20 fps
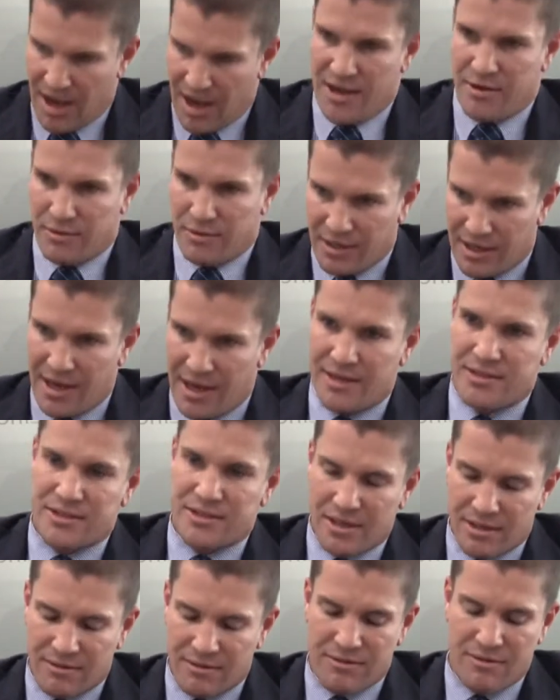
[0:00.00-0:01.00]
annual in
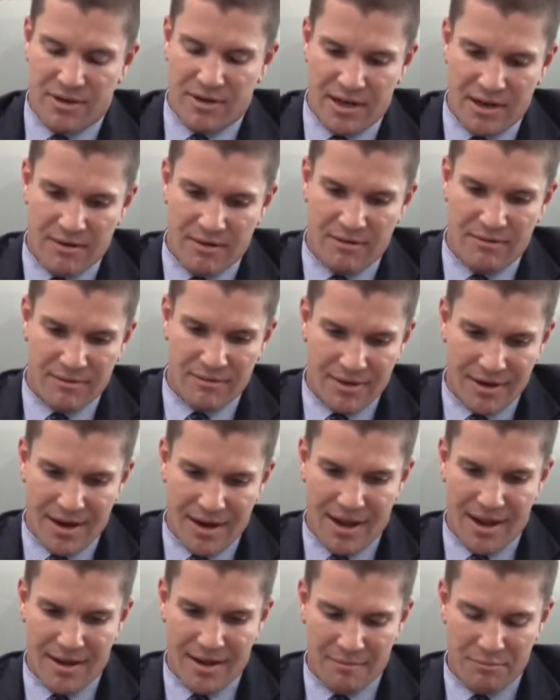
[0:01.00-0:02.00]
nature, three year
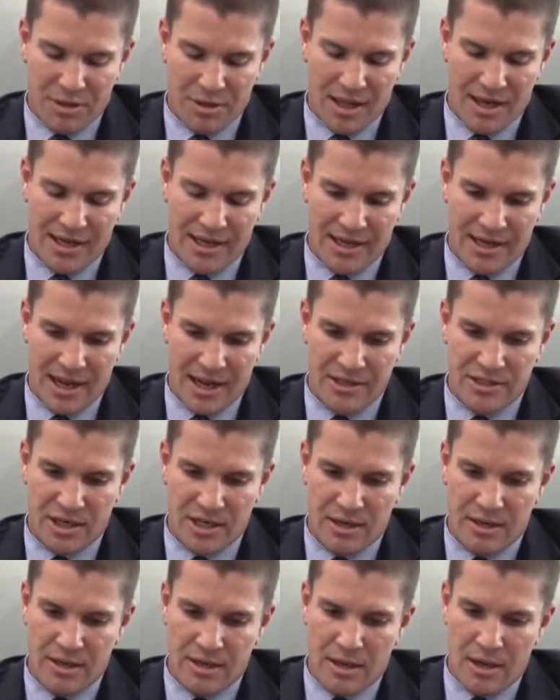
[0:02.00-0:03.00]
uh, planning in
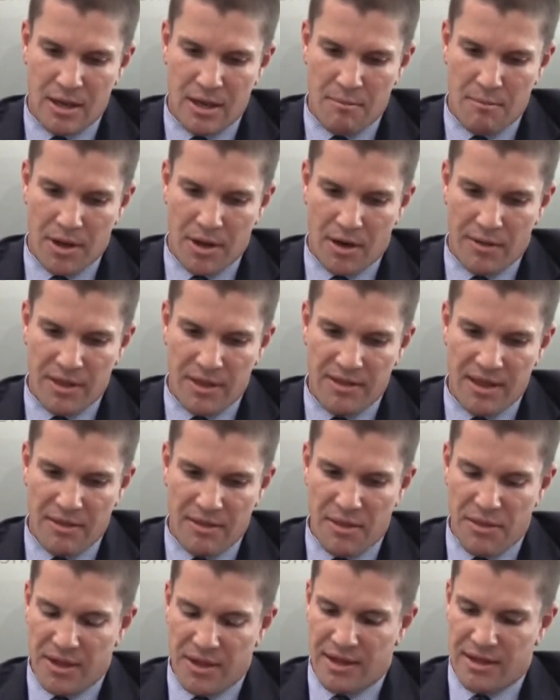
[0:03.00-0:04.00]
nature. But I think the
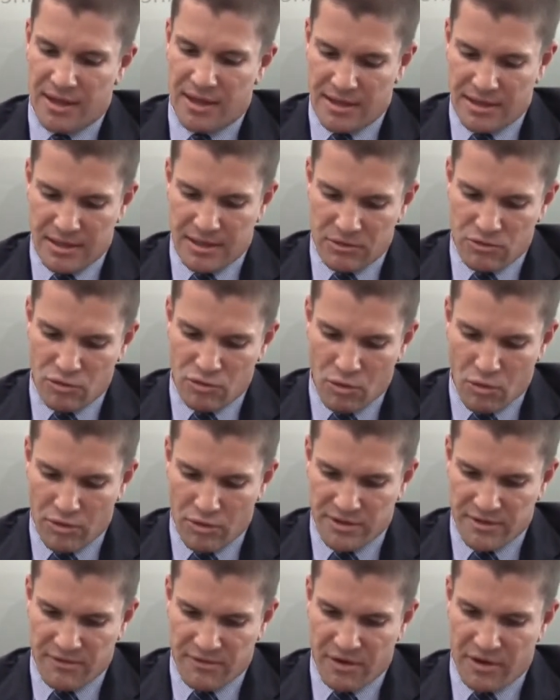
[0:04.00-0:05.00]
other thing, it
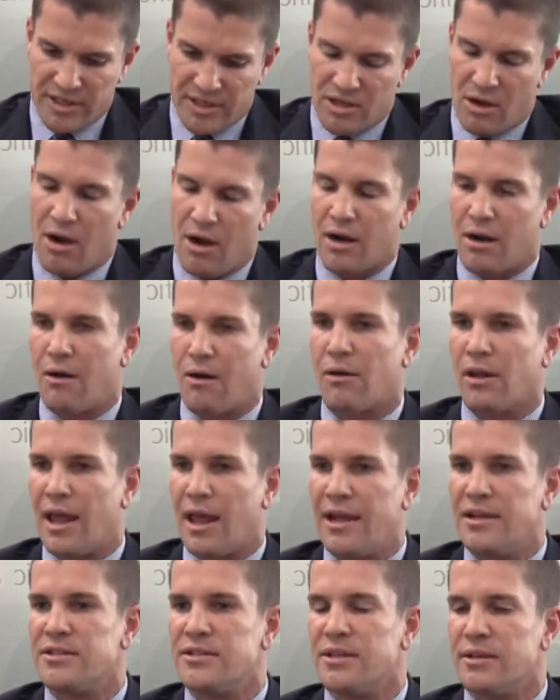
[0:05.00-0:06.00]
draws a very tight
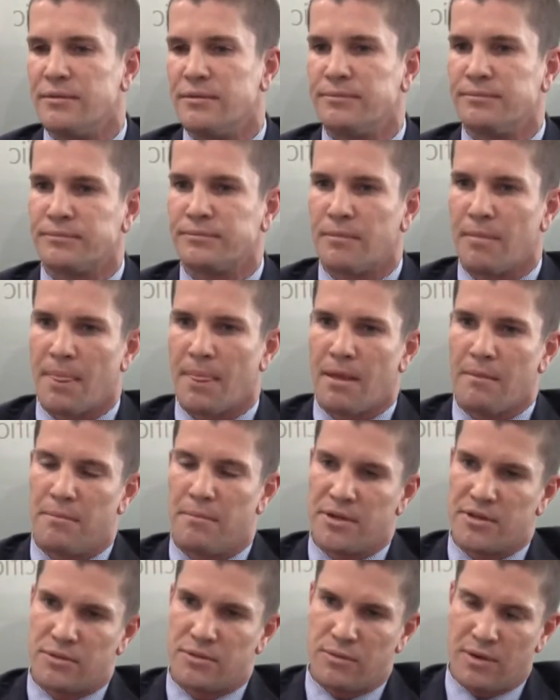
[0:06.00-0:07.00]
correlation
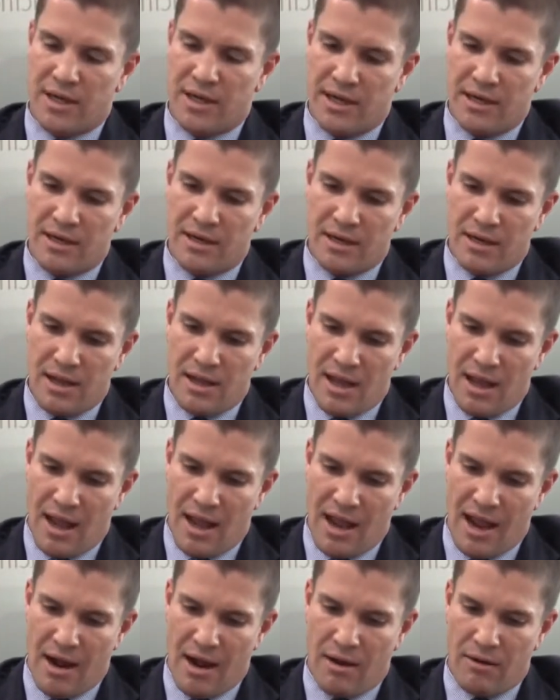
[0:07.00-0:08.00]
between
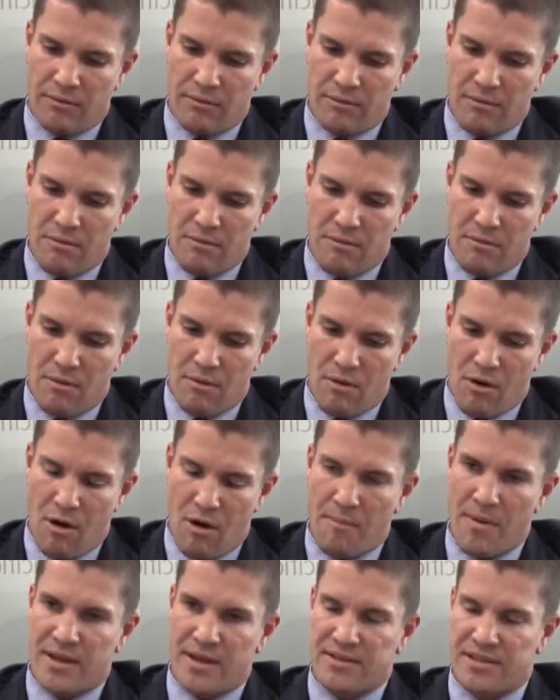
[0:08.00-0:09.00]
how
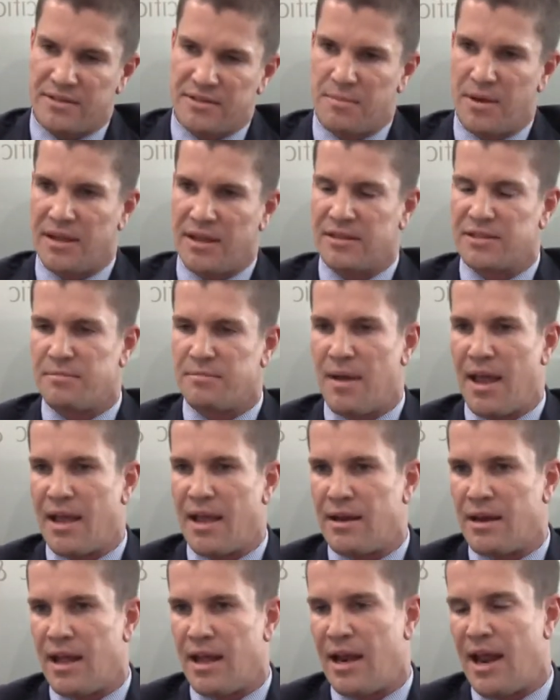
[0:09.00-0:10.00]
OPEX is being
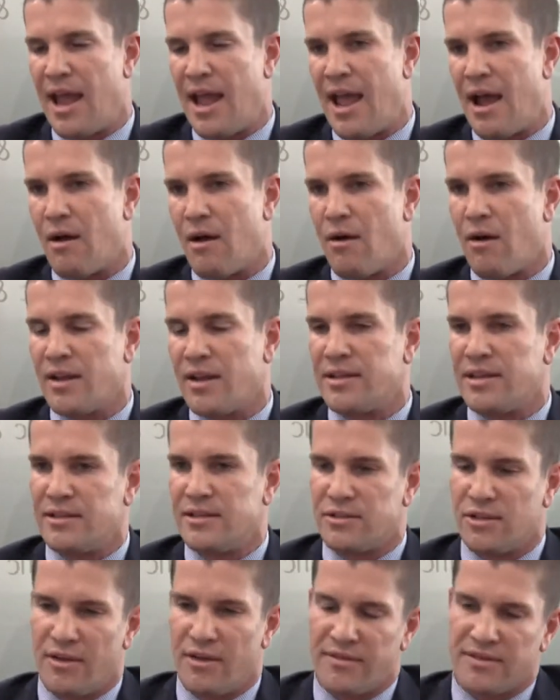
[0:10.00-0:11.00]
spent and how
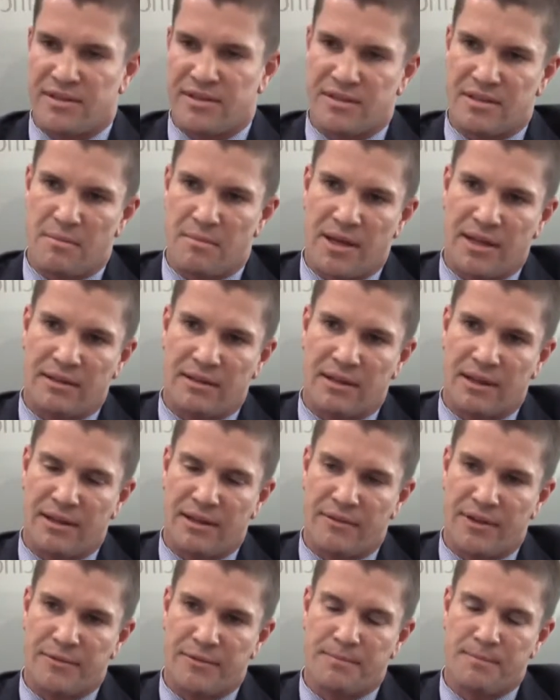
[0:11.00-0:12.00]
IT services are being
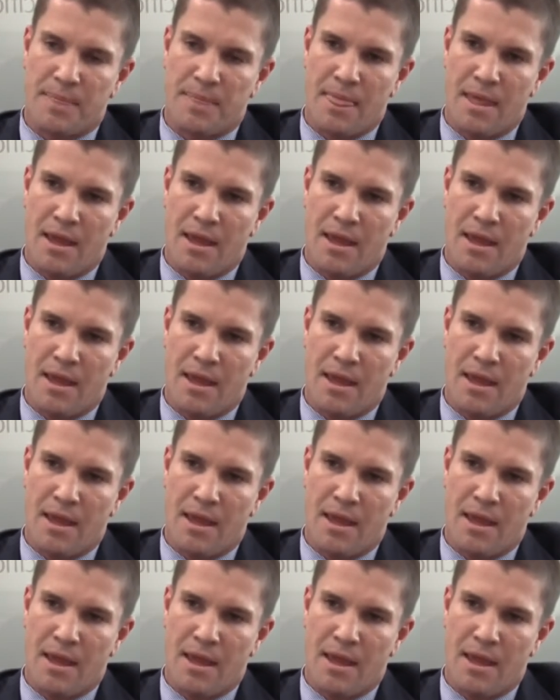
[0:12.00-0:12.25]
delivered.